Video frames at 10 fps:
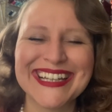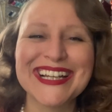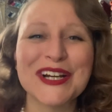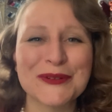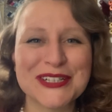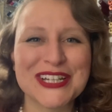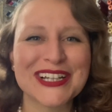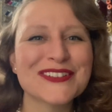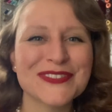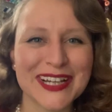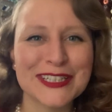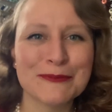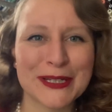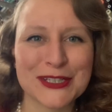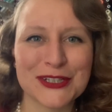I wish I could find a
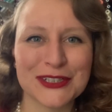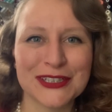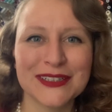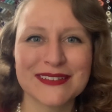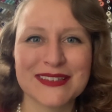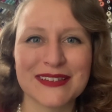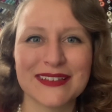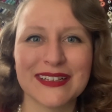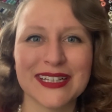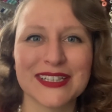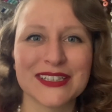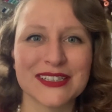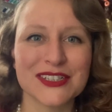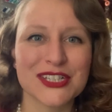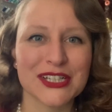picture so that I
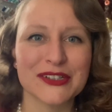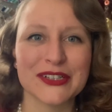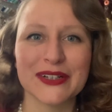could show you.